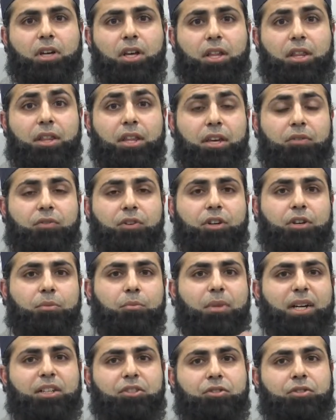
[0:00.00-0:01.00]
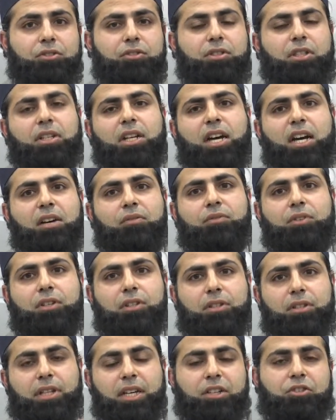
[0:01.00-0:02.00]
they've earned my trust and I've
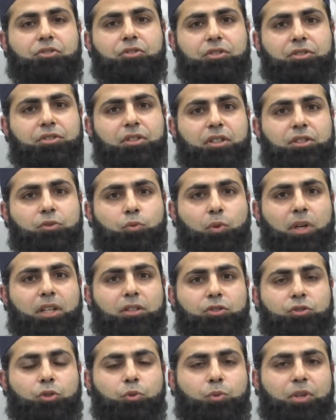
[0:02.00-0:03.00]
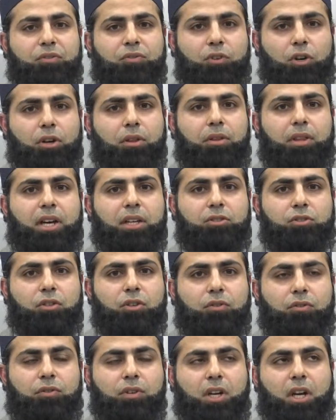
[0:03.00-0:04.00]
earned their trust as well. So we've got that
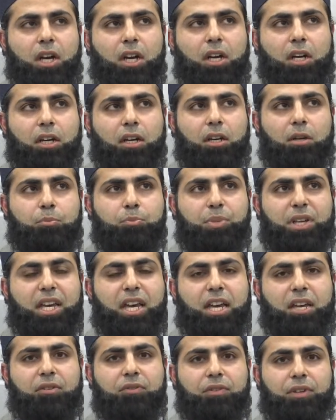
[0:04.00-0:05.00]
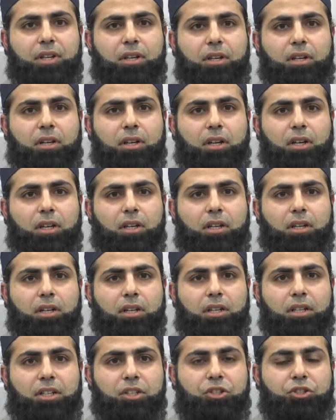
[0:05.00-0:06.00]
sort of behaviour
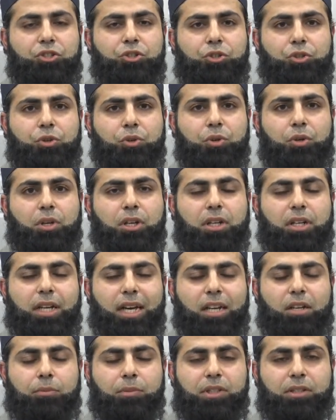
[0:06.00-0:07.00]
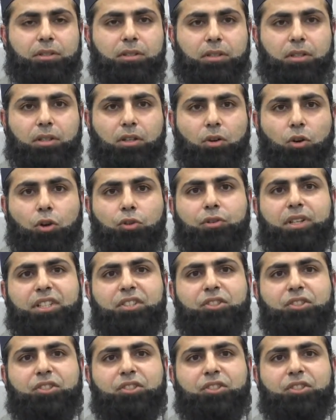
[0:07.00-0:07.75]
issue and element already